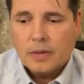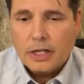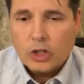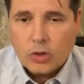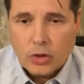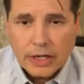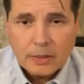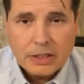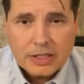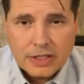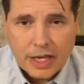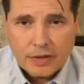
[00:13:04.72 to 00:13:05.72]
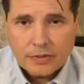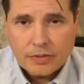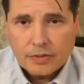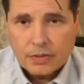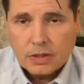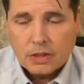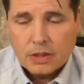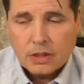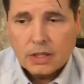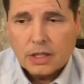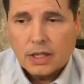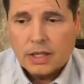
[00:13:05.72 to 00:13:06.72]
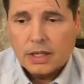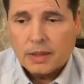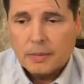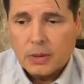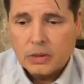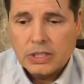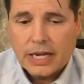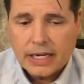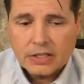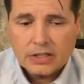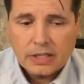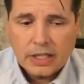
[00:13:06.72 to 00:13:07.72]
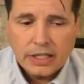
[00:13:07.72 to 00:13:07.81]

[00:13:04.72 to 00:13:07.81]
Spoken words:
Incredibly safe. Botox